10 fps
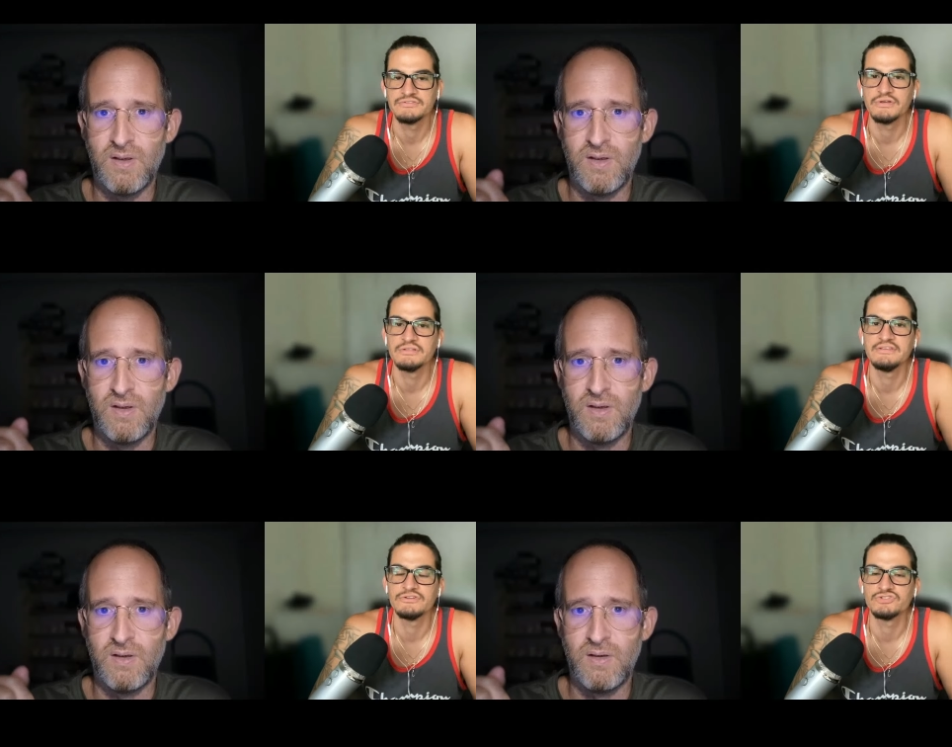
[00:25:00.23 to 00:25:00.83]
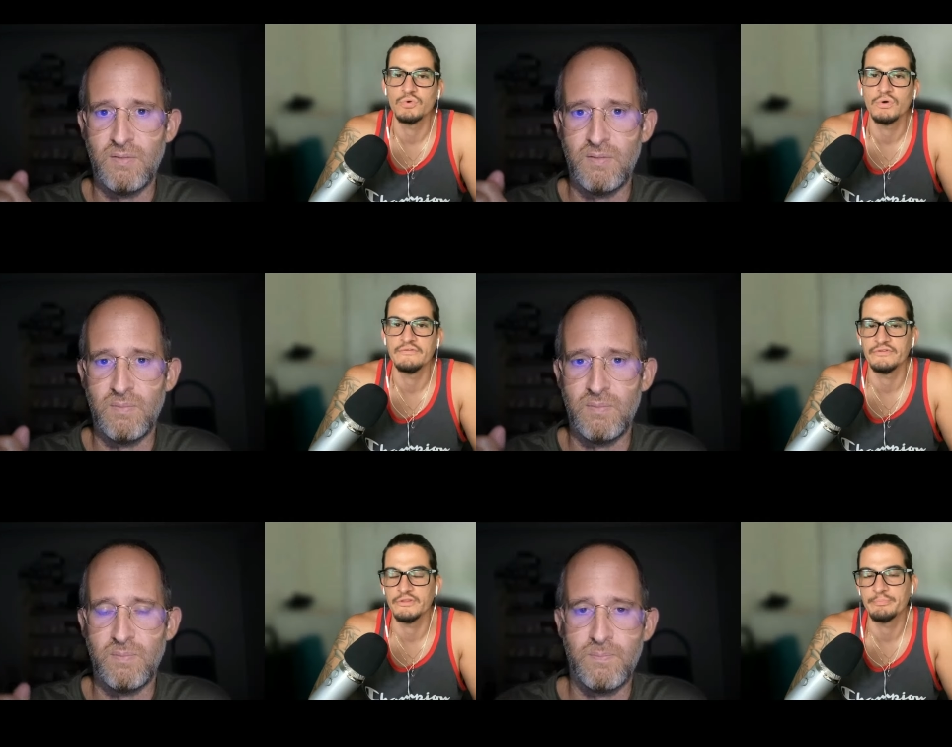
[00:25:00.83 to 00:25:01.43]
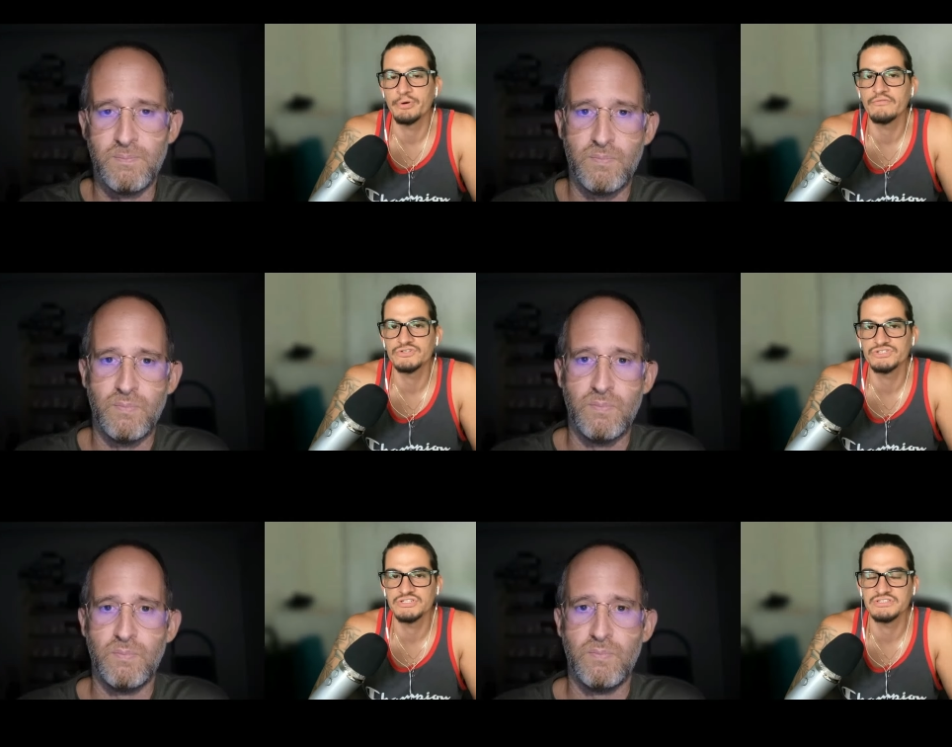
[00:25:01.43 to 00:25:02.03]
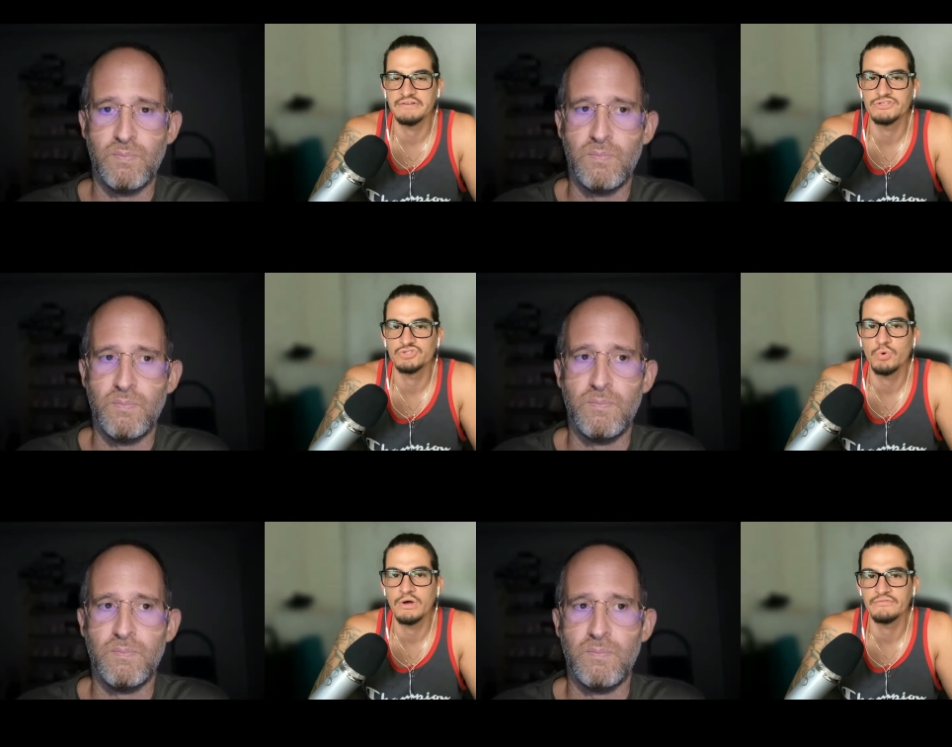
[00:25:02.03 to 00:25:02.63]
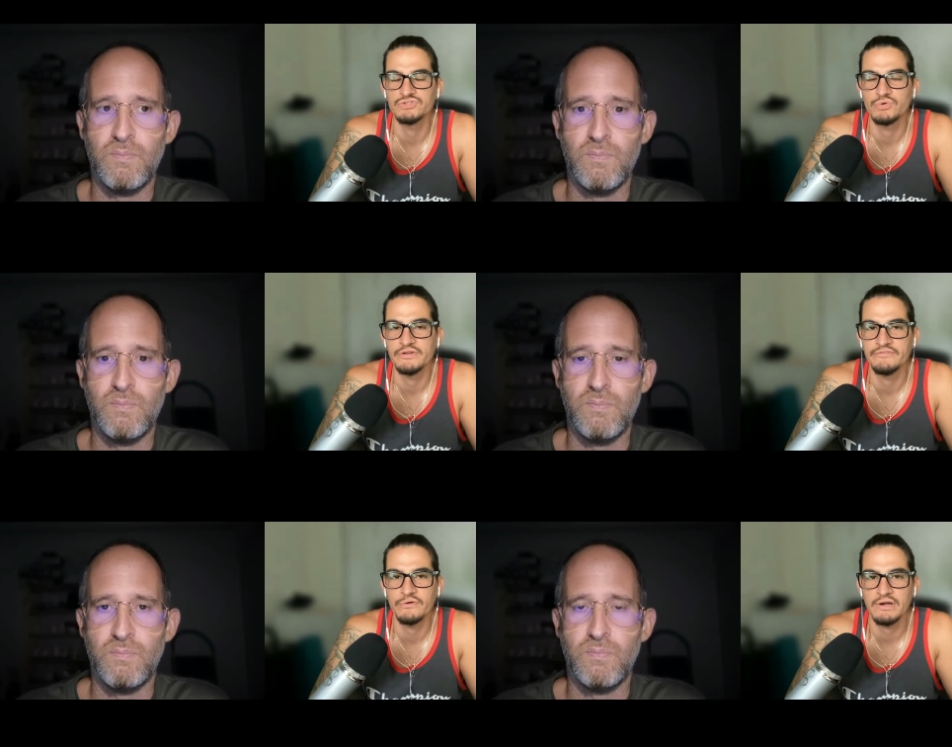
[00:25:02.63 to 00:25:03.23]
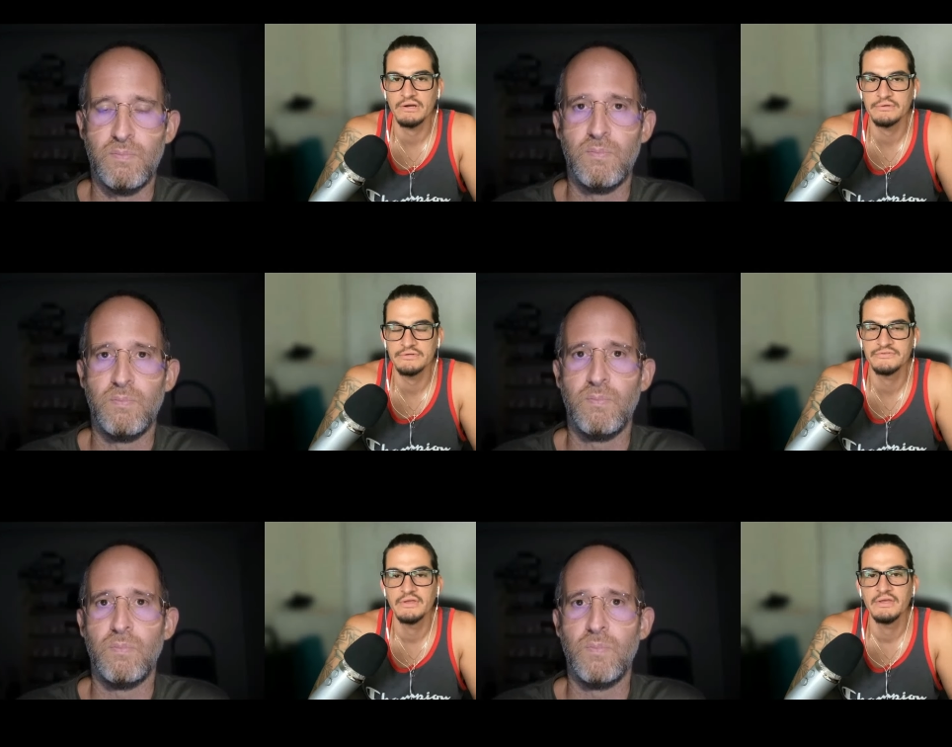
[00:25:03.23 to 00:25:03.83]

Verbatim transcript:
Speaker 1: so it's either 12 for the pro version it's every 12 or 24 hours